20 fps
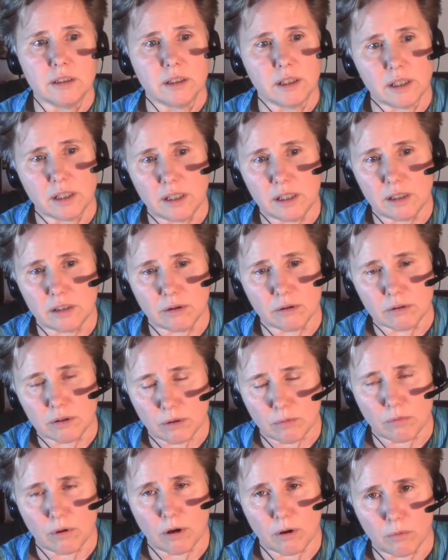in
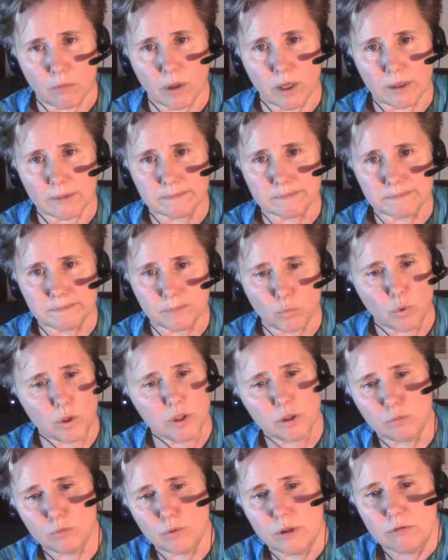the wrong way. When
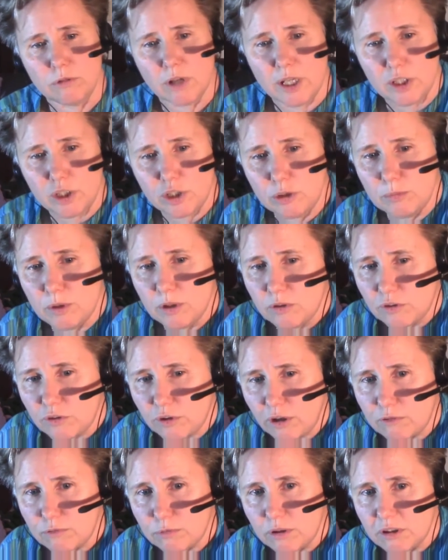you rewrite human
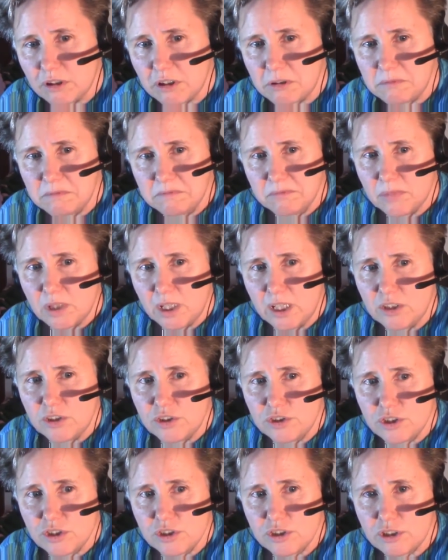software, though, it's
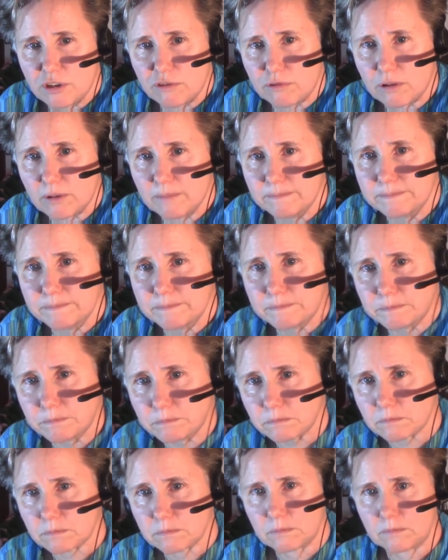just different.
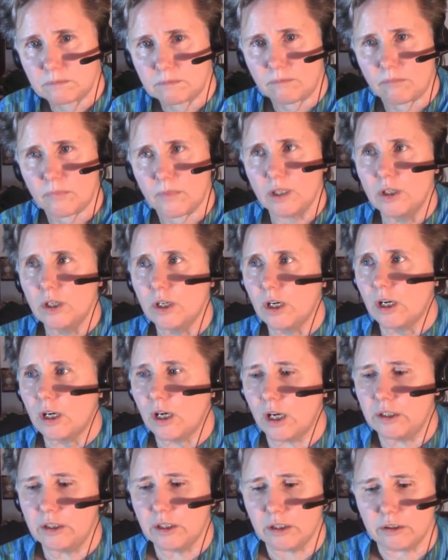
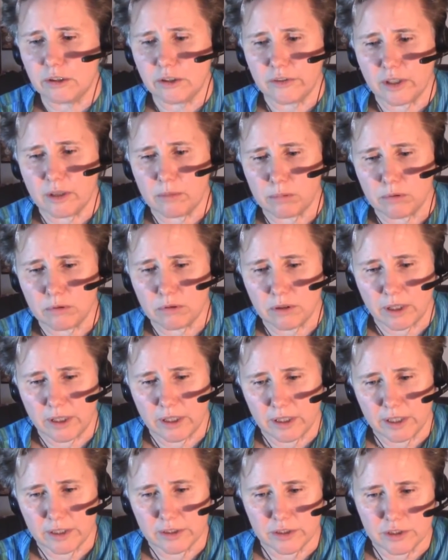Another example I
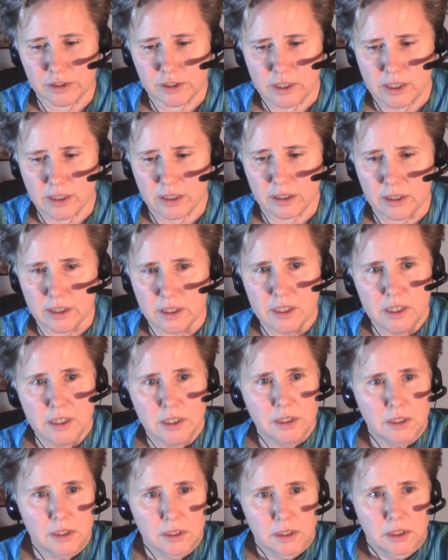like to share
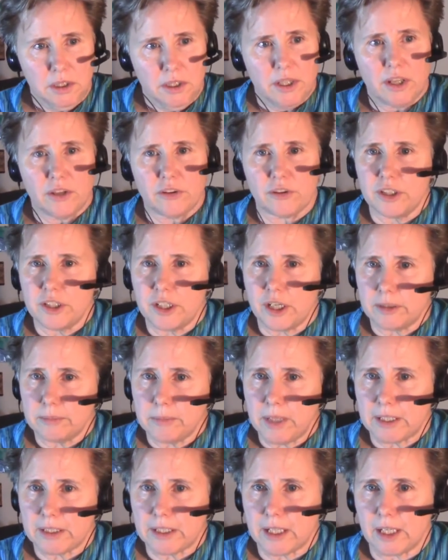is a young
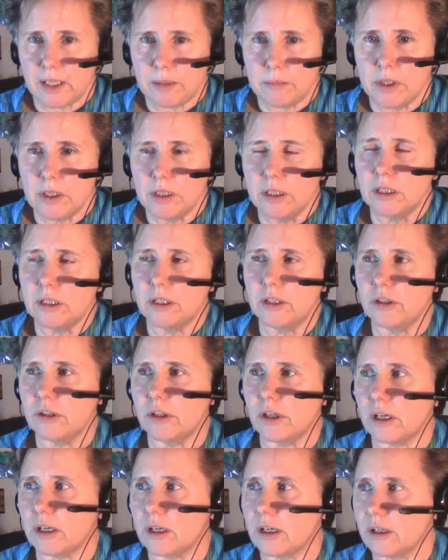man came,
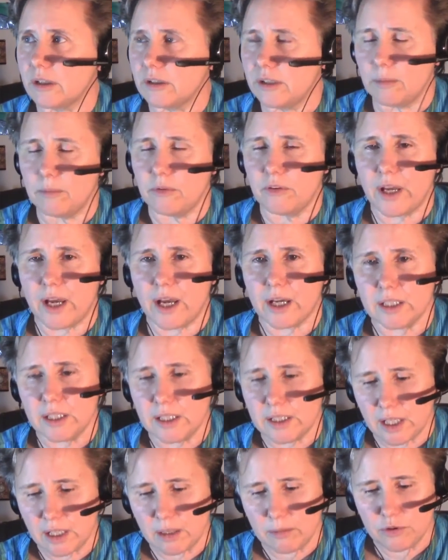named Zach. He
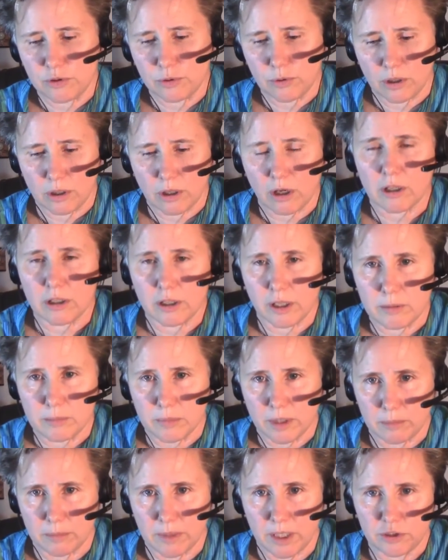came to our online
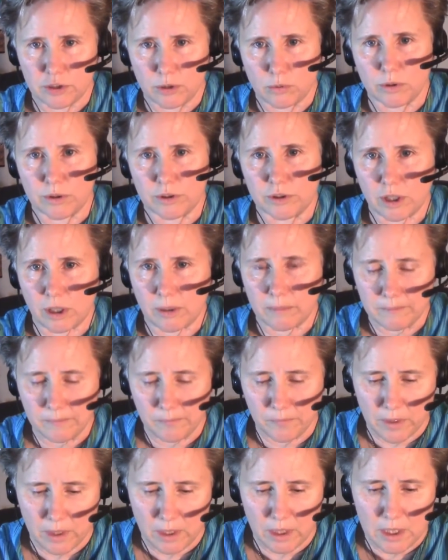money magic workshop,
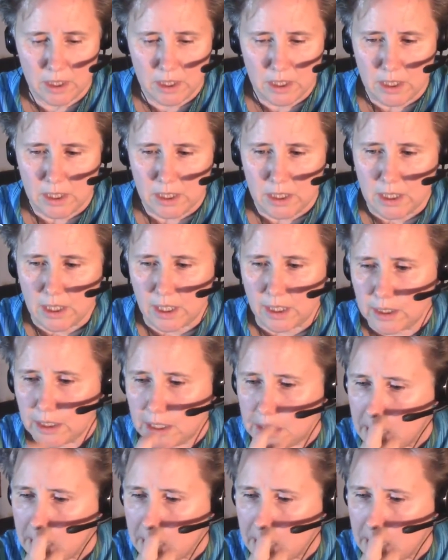and he